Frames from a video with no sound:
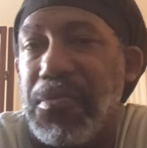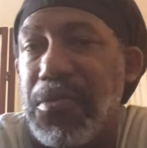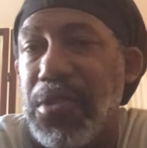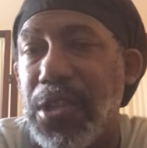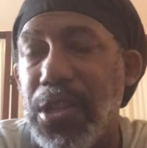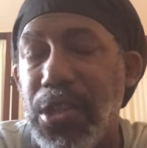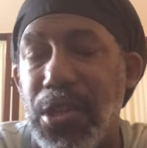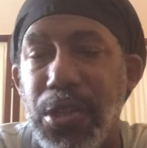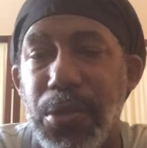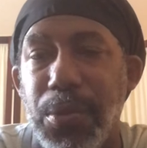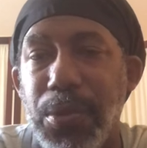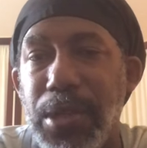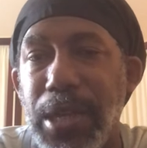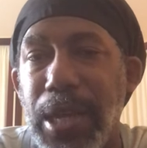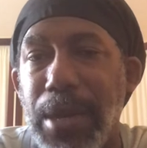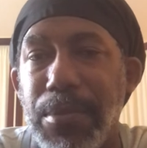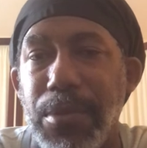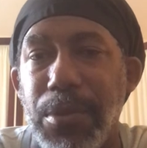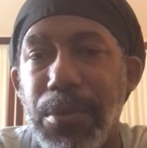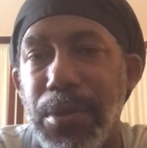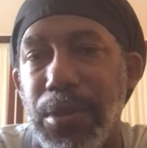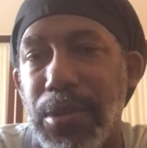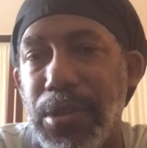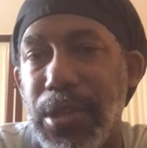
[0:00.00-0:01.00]
She just was
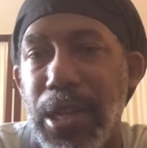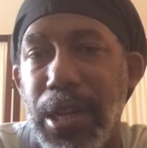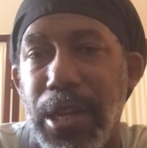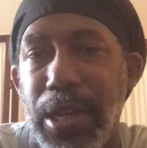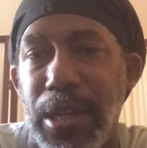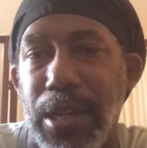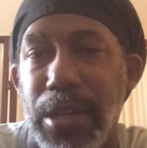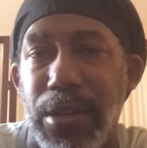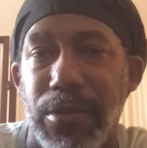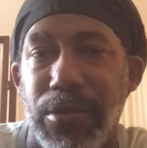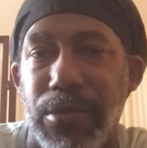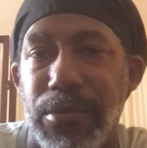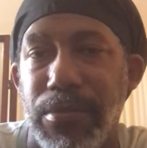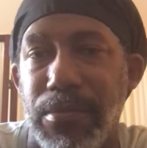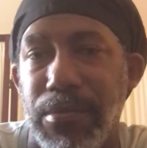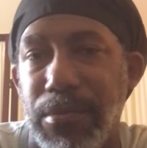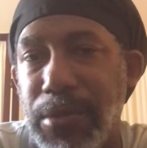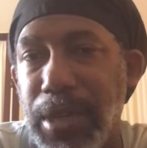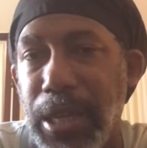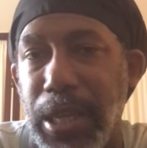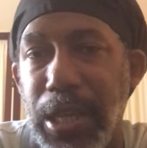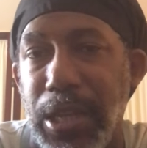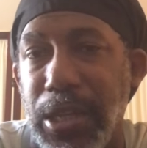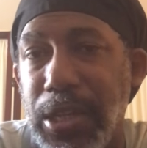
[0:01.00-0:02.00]
happened to be standing there
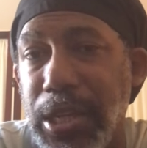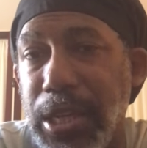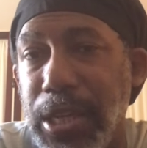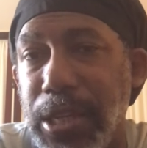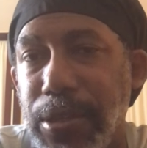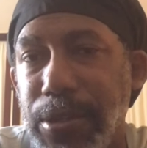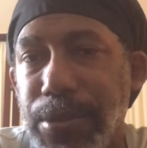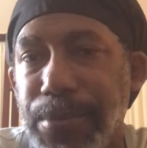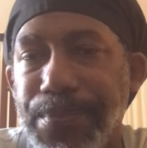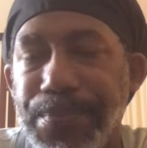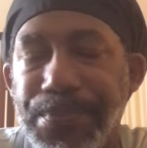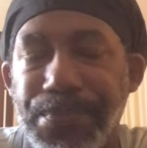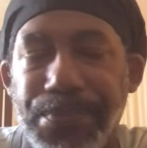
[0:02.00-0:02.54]
taking tickets.